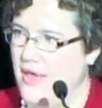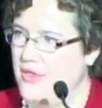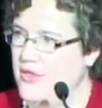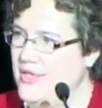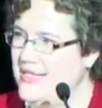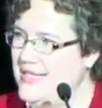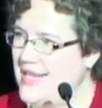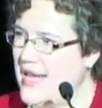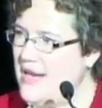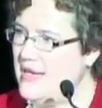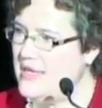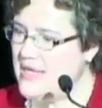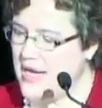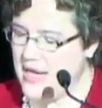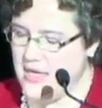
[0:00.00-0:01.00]
The
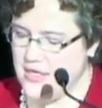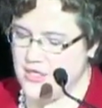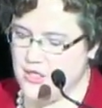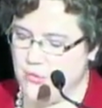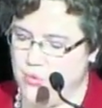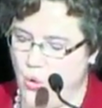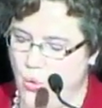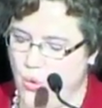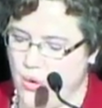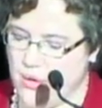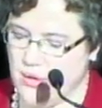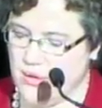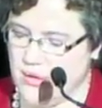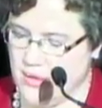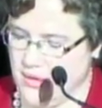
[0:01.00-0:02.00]
day-to-day support
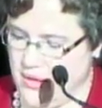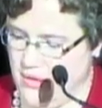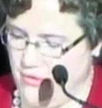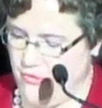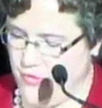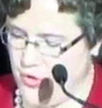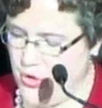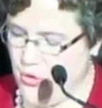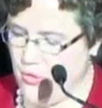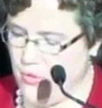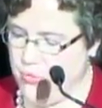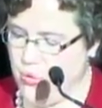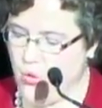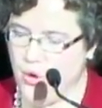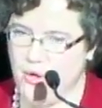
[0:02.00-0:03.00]
for your
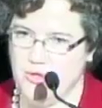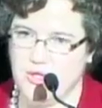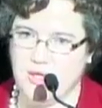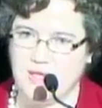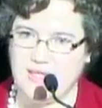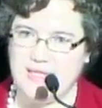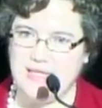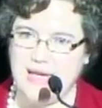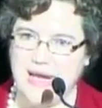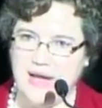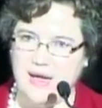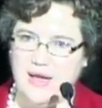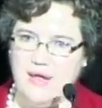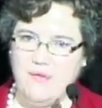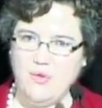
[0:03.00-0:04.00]
approach at the state
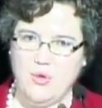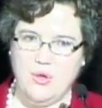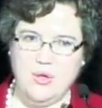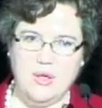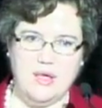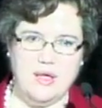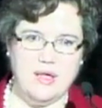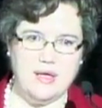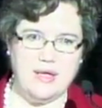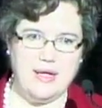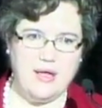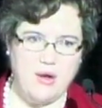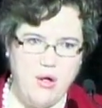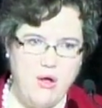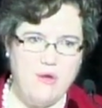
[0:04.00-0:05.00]
level
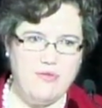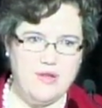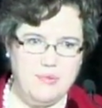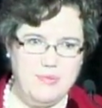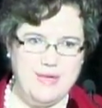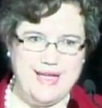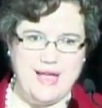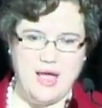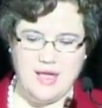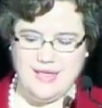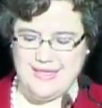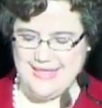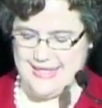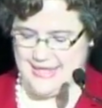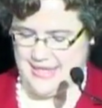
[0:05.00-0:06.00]
can often be
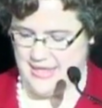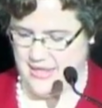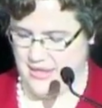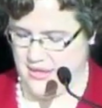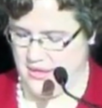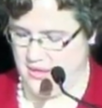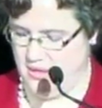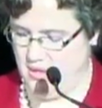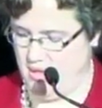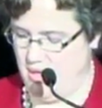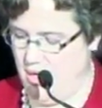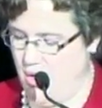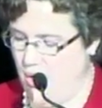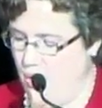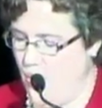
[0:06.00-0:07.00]
unseen.
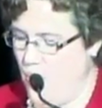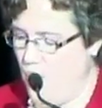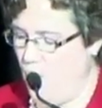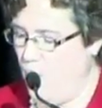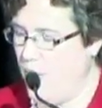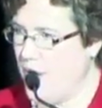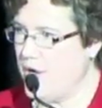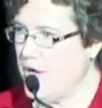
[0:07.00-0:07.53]
We're